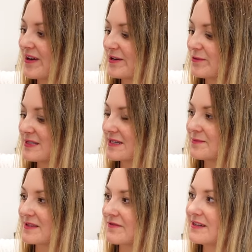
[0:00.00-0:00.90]
I always
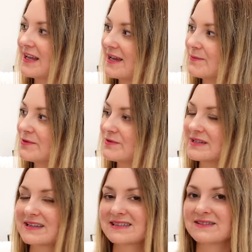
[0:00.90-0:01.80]
keep the label in
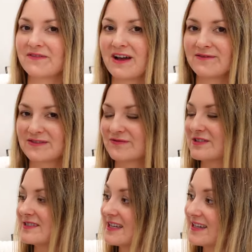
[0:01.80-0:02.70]
case if I have to
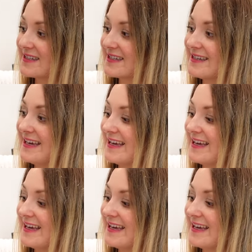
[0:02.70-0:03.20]
return it.